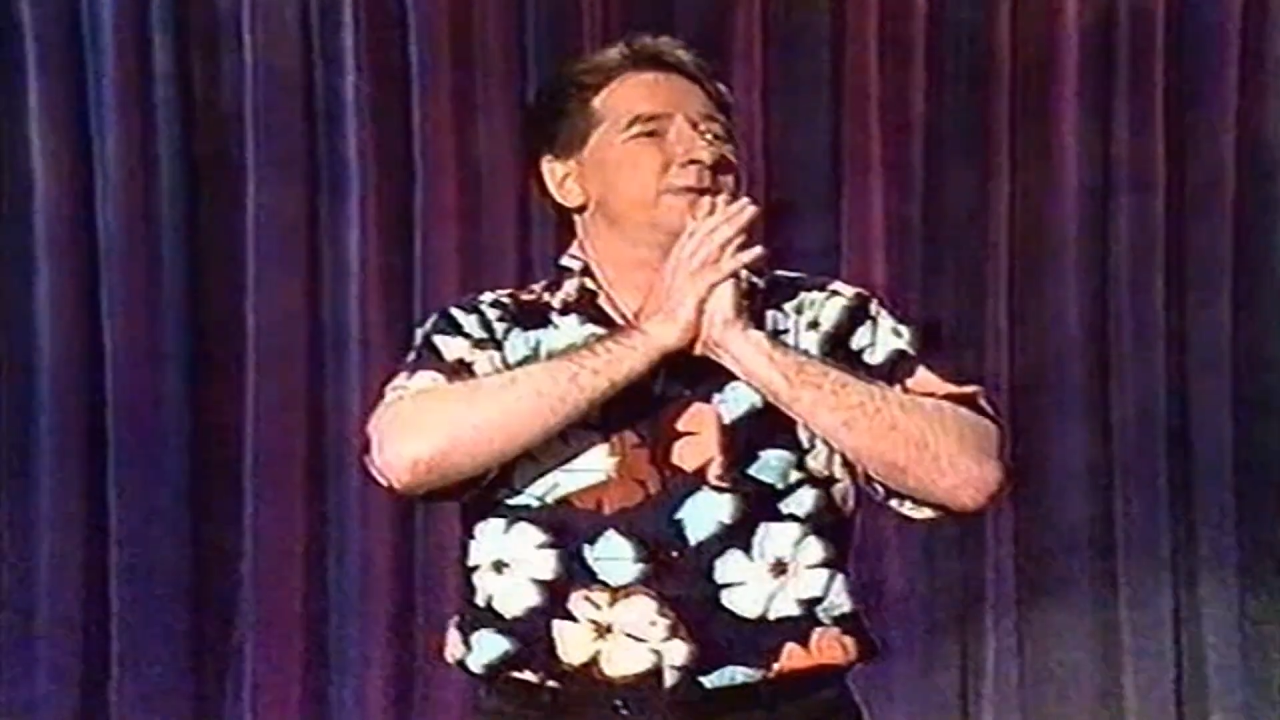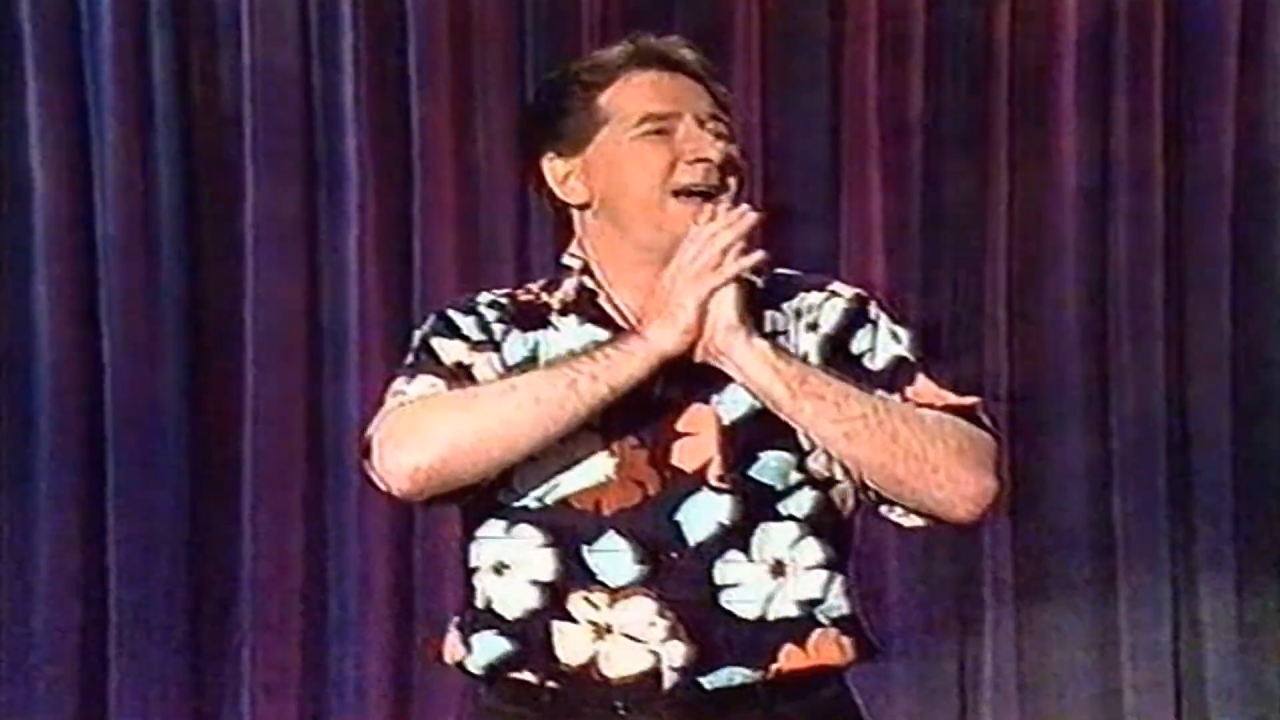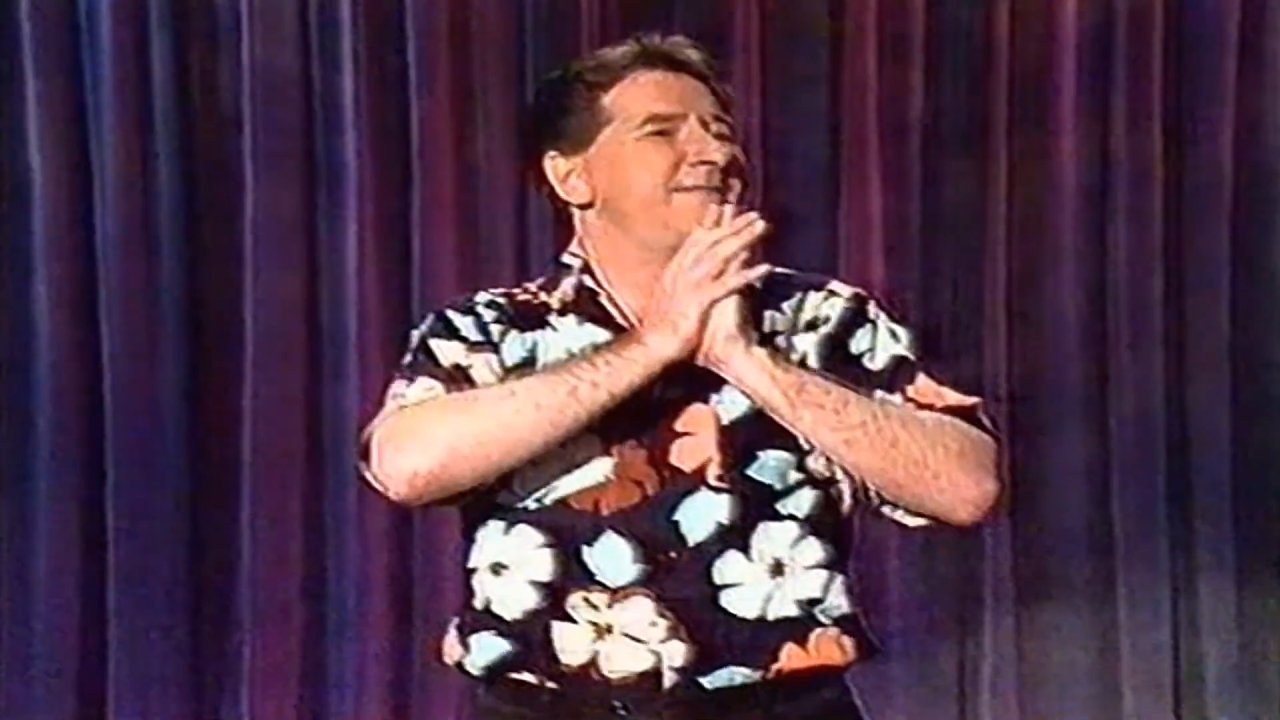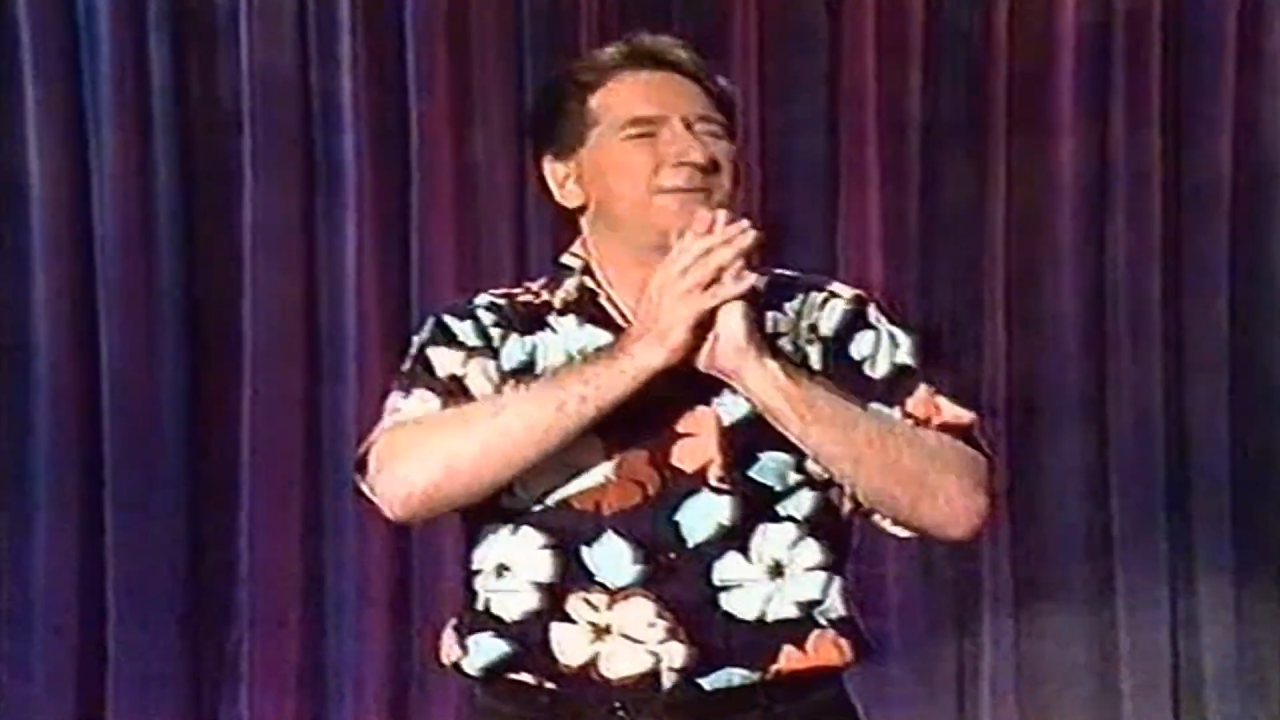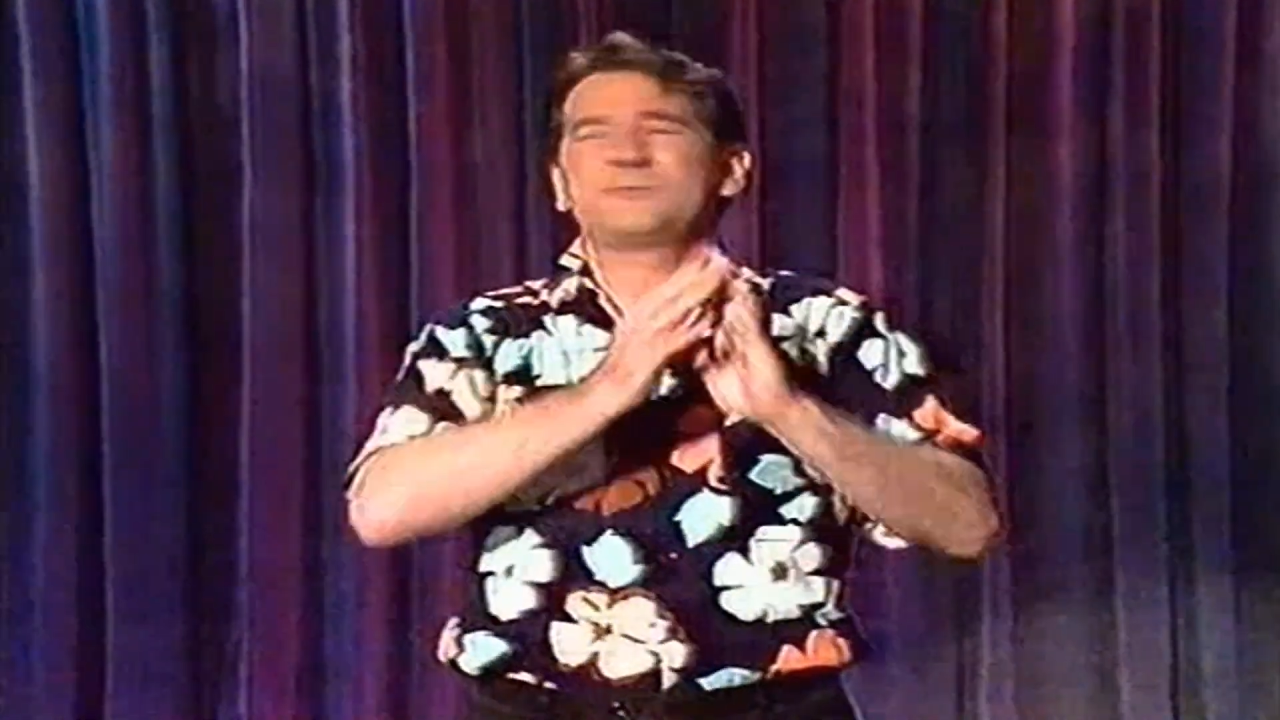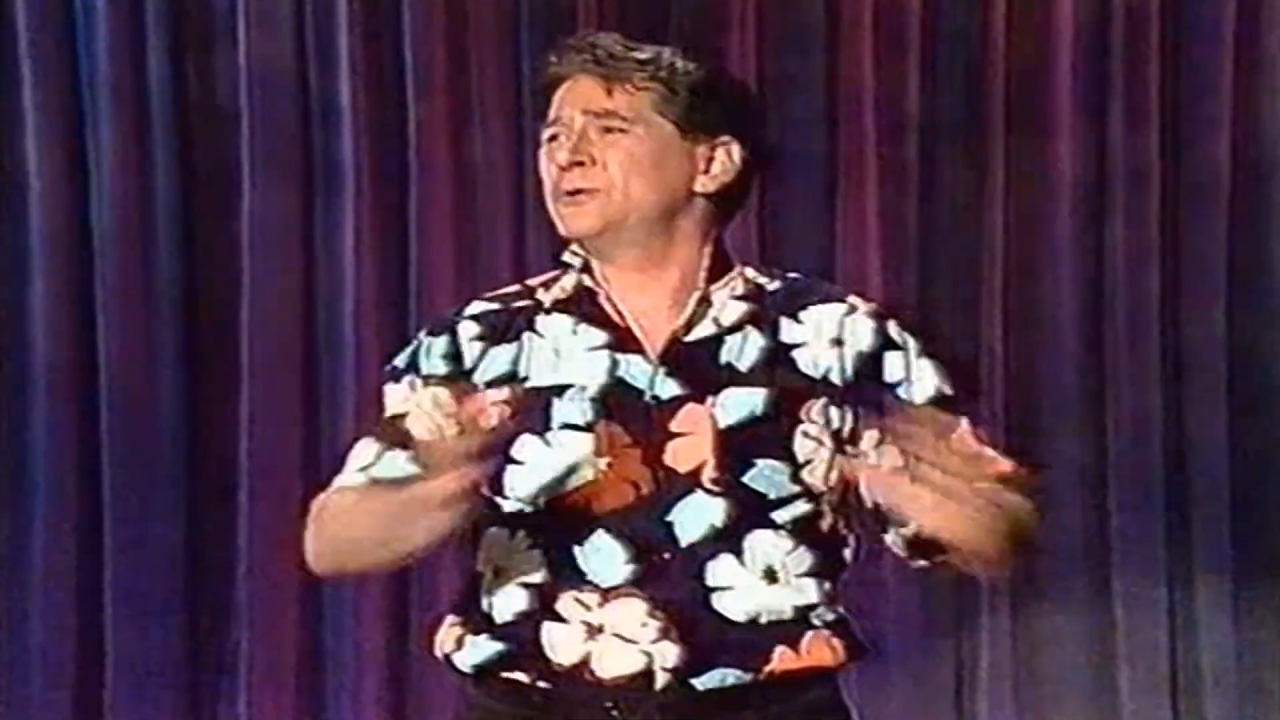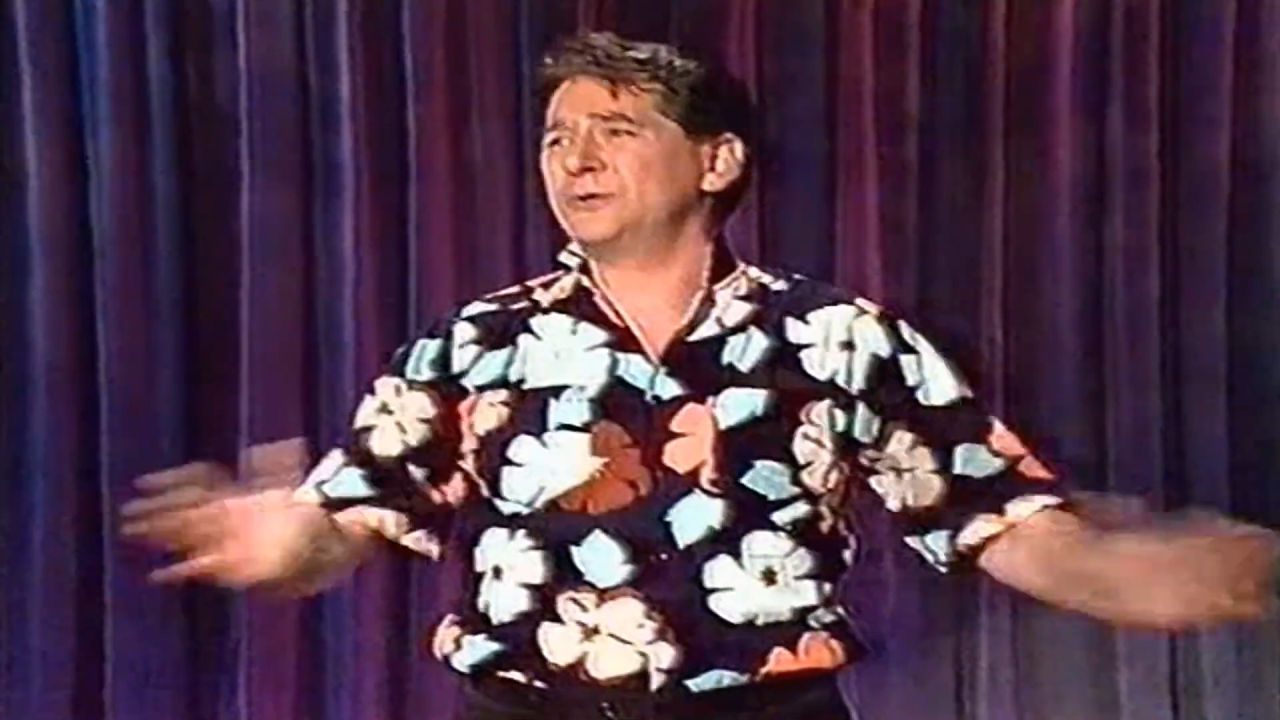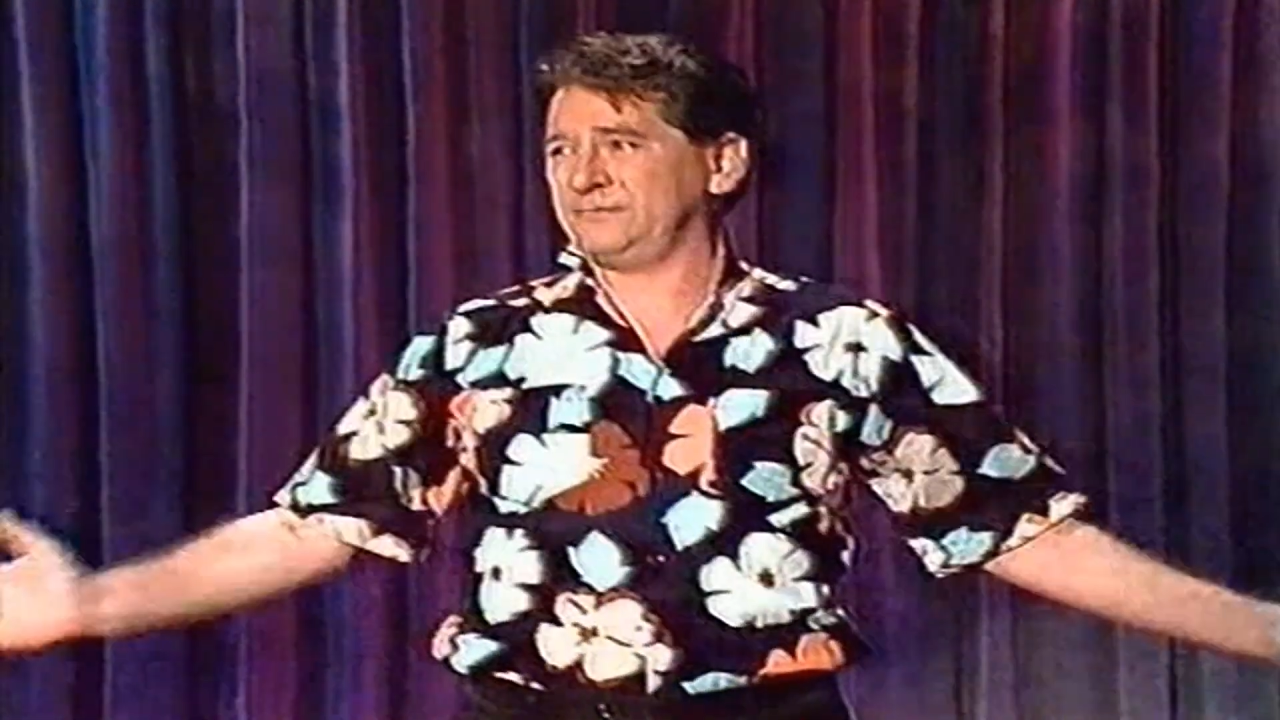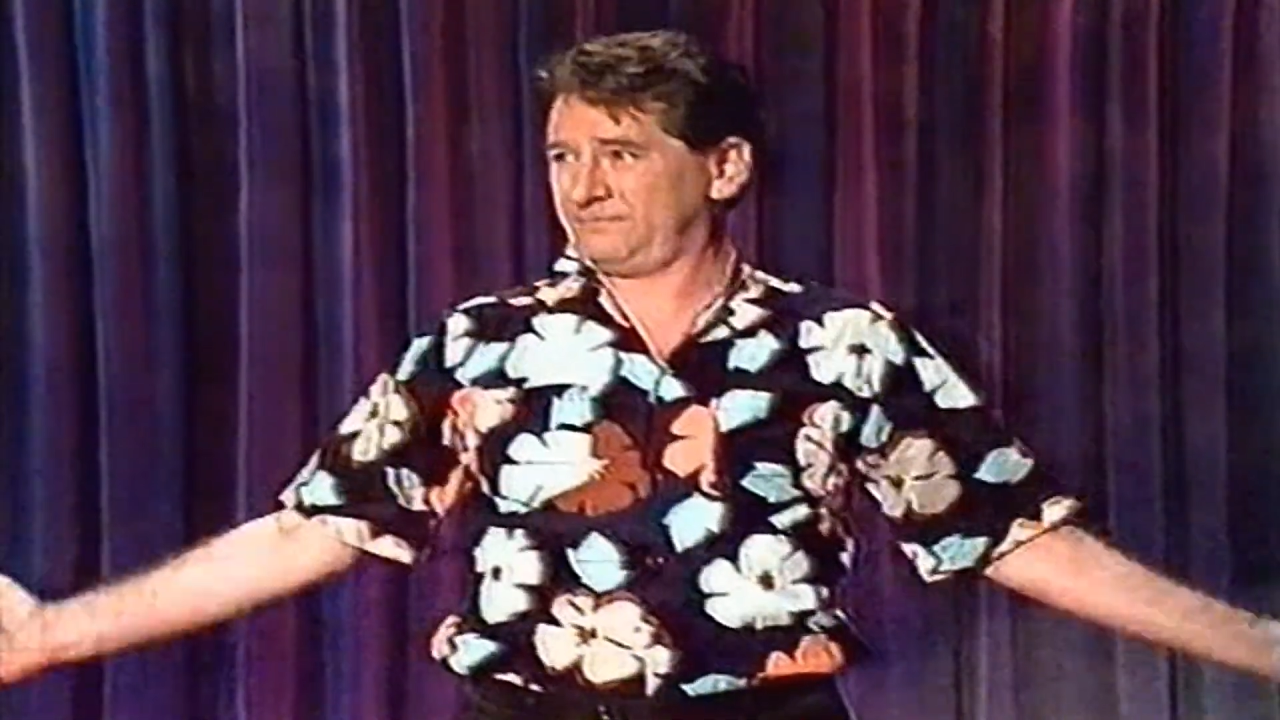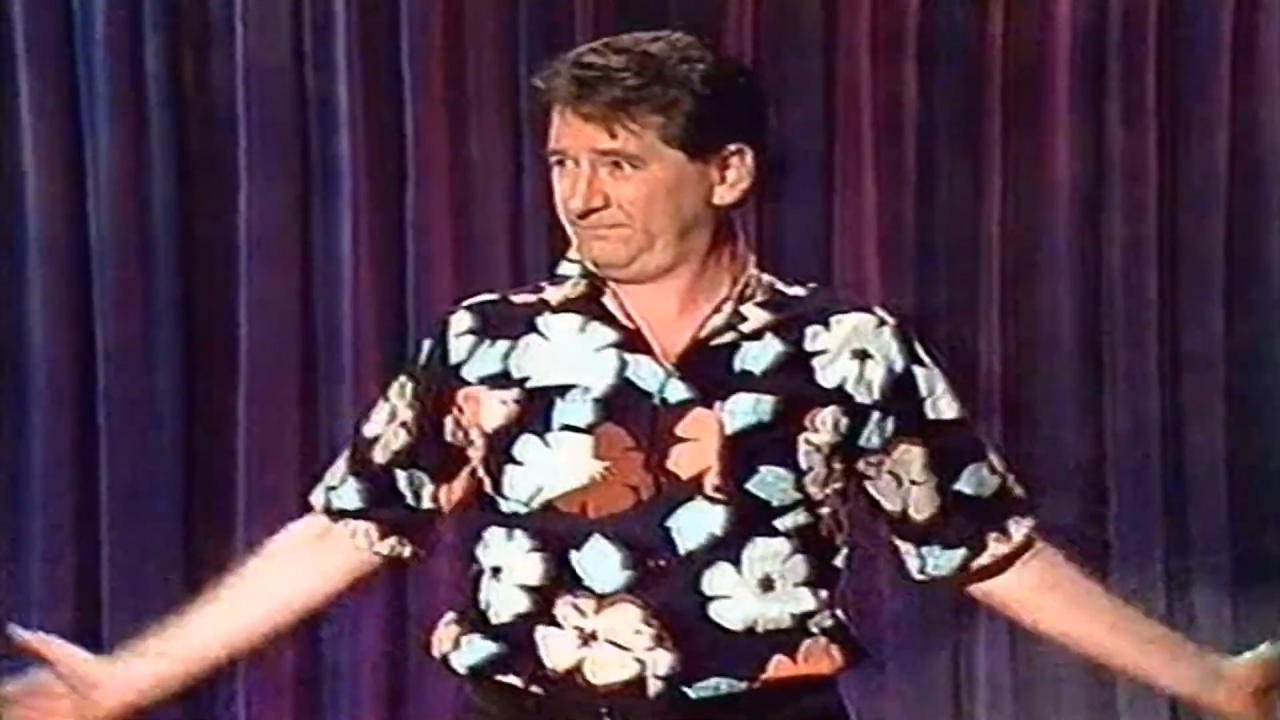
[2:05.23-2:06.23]
life in
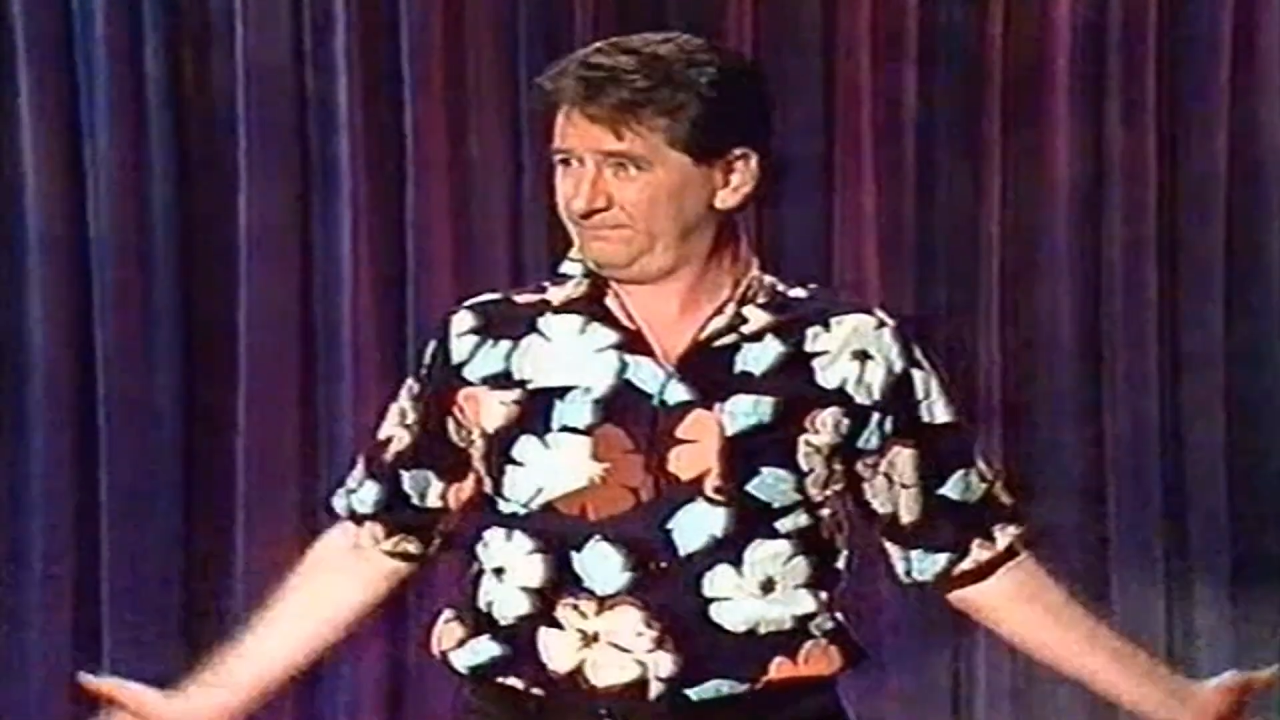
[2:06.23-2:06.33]
ruin.